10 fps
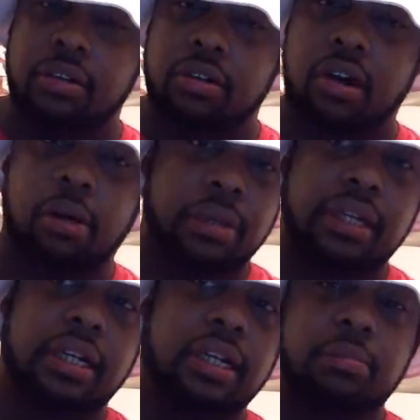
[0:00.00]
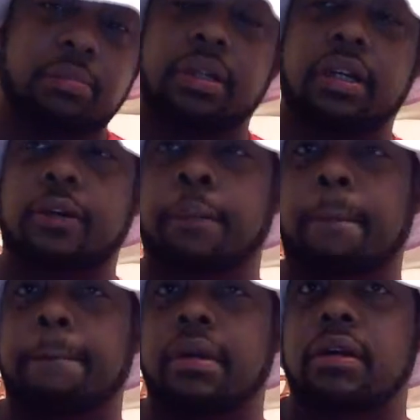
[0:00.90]
Call me at that number below.
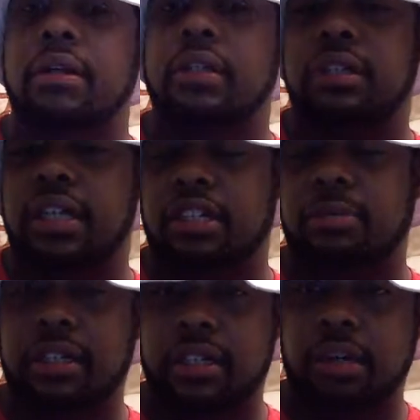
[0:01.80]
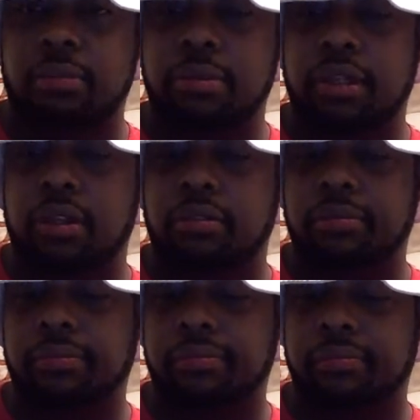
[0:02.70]
Text me at the number below.